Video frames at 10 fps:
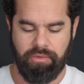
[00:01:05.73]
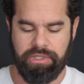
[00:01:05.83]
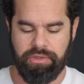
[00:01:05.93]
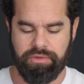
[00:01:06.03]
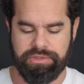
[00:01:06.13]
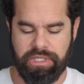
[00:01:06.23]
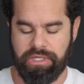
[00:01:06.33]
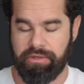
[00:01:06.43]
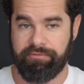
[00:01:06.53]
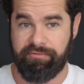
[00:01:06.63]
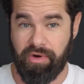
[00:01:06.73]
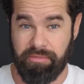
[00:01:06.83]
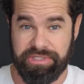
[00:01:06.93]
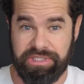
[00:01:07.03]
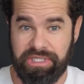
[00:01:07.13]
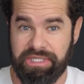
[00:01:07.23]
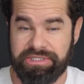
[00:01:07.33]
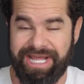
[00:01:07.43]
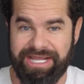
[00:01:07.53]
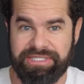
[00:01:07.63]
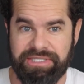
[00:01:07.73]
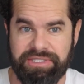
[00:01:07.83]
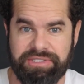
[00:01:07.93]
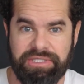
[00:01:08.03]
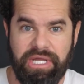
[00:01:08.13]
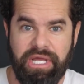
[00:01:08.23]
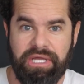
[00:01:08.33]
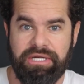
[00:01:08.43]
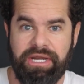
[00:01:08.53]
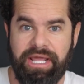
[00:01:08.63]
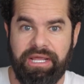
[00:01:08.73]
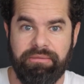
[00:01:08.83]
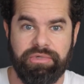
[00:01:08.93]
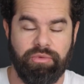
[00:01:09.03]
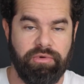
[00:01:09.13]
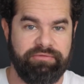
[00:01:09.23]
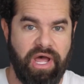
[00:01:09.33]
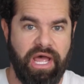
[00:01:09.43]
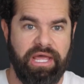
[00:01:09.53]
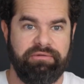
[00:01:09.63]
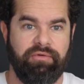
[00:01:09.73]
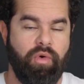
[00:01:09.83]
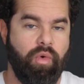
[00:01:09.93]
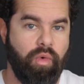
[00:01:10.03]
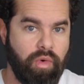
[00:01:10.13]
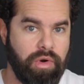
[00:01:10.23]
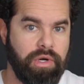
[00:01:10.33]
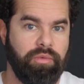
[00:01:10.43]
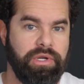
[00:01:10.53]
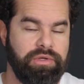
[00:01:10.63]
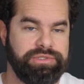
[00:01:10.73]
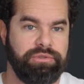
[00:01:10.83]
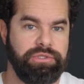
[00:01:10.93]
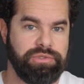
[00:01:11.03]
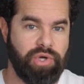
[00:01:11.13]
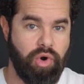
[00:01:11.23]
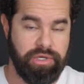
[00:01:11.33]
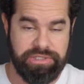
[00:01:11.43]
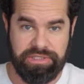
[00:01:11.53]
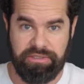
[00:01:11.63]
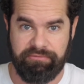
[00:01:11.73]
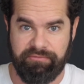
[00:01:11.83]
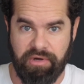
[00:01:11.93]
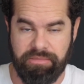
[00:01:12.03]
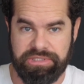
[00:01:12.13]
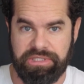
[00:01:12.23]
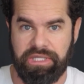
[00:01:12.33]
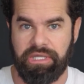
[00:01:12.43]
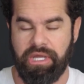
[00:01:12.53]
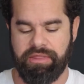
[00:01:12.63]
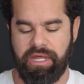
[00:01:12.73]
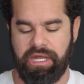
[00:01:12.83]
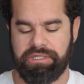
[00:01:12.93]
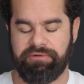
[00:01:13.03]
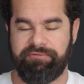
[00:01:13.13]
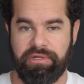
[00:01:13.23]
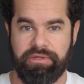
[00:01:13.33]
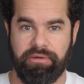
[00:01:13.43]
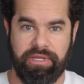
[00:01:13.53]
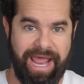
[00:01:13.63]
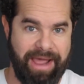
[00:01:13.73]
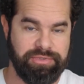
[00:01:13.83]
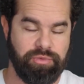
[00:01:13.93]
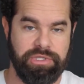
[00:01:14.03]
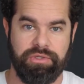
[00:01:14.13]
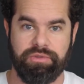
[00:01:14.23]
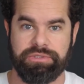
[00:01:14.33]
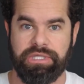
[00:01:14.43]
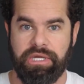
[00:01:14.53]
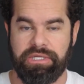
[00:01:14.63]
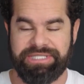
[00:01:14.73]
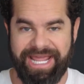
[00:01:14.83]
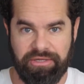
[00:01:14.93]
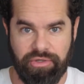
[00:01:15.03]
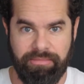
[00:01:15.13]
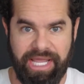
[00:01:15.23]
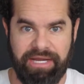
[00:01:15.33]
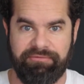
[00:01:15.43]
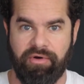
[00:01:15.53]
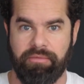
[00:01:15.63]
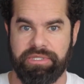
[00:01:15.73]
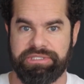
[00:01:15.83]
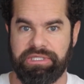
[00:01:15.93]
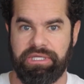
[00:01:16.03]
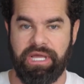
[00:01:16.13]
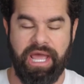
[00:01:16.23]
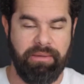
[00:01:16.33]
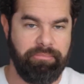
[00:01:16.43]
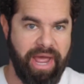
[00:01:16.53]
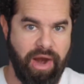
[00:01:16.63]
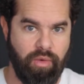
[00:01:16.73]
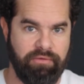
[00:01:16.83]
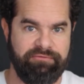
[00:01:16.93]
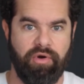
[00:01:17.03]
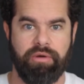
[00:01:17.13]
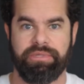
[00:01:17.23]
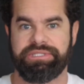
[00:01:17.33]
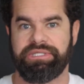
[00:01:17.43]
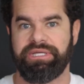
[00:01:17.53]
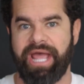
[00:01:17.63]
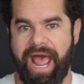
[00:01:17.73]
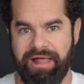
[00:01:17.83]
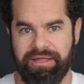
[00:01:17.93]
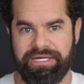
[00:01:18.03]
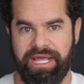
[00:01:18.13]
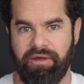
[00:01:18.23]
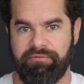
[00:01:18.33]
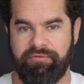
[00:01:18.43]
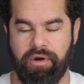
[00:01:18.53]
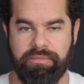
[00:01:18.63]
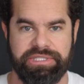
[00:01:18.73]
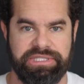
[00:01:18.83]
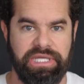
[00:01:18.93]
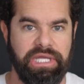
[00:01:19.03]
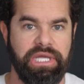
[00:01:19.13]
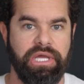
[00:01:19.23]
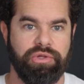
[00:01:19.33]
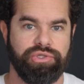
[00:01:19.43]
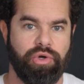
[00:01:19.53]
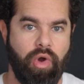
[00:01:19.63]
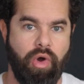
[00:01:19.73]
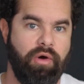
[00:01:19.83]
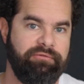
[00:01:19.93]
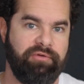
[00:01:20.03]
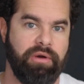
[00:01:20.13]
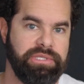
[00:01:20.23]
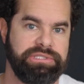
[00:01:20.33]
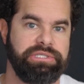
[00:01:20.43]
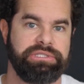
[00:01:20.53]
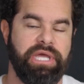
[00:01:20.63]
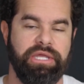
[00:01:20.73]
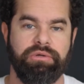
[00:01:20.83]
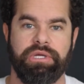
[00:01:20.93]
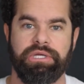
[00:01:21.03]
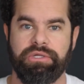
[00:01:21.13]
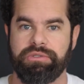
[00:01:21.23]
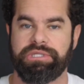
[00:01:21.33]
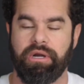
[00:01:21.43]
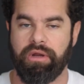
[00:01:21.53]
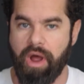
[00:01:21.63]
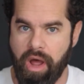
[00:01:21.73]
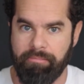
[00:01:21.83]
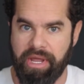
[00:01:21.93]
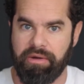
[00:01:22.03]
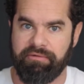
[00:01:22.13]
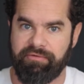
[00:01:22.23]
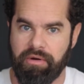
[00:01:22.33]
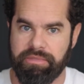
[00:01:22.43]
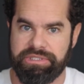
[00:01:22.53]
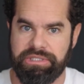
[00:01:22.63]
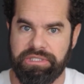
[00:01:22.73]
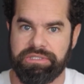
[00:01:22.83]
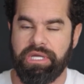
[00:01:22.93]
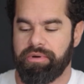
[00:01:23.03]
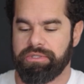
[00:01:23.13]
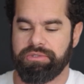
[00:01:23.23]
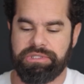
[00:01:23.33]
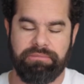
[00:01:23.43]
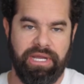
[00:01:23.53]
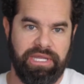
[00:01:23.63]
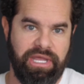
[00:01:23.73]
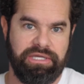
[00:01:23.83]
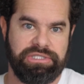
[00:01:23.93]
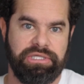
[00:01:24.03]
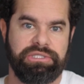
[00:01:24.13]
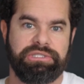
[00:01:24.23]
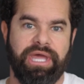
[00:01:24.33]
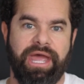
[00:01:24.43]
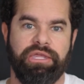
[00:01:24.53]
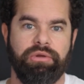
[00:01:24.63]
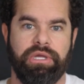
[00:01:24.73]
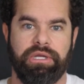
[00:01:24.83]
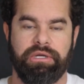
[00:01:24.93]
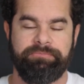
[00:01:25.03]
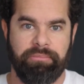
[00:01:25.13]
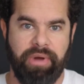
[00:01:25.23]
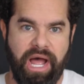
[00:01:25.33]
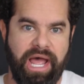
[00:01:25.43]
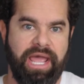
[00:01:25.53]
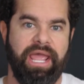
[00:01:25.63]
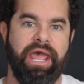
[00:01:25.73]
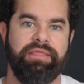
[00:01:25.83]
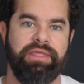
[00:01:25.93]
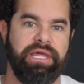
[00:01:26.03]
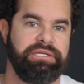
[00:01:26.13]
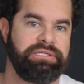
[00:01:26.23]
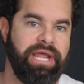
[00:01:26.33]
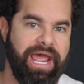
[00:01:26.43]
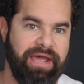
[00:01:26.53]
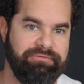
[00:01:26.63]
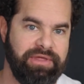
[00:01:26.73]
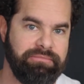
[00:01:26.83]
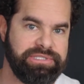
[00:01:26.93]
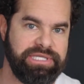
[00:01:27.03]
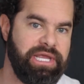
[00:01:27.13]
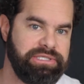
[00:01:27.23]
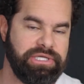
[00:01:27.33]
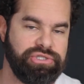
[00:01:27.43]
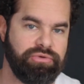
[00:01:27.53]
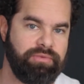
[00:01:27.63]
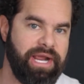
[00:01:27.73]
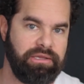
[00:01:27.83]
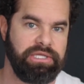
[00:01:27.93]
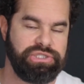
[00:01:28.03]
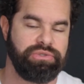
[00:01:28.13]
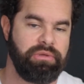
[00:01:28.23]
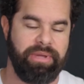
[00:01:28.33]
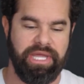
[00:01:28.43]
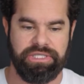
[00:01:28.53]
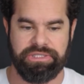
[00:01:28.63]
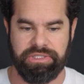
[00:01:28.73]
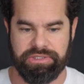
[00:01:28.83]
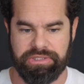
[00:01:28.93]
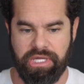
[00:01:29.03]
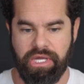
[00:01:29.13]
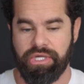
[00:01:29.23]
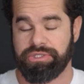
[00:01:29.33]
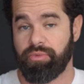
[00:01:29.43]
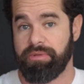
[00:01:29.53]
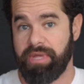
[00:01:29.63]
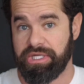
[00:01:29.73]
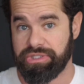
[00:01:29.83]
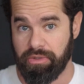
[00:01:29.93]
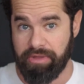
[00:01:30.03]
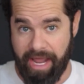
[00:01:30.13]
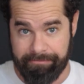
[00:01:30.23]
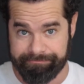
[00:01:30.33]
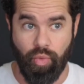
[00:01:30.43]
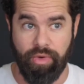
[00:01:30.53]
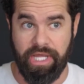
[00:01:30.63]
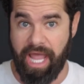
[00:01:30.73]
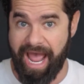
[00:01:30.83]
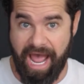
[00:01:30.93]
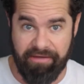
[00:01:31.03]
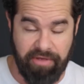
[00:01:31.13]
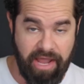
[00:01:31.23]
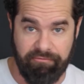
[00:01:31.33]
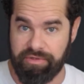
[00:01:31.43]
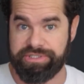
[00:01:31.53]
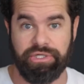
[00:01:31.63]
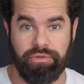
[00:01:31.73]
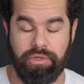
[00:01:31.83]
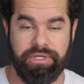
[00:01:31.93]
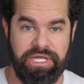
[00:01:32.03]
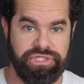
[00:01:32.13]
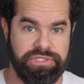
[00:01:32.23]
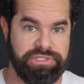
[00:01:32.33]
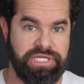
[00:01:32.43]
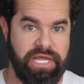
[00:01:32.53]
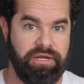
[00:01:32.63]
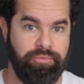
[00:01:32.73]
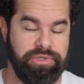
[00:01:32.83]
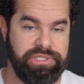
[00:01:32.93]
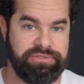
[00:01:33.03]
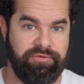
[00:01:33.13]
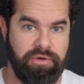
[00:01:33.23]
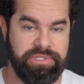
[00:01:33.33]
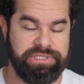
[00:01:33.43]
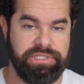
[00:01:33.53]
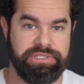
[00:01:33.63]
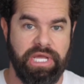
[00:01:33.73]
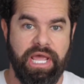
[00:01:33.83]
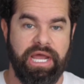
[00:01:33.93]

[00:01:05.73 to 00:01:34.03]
We use another pharmacy in Texas named Revive, or we also use Artisan Pharmacy. And then to fill in the gaps, we use Tailor Made Pharmacy, Empower Pharmacy, Hallandale Pharmacy. Those are all pharmacies that you can use that are compounding pharmacies, producing medications that you can buy and then have them sent directly to the patients. So we make sure that we have every single location signed up with these pharmacies.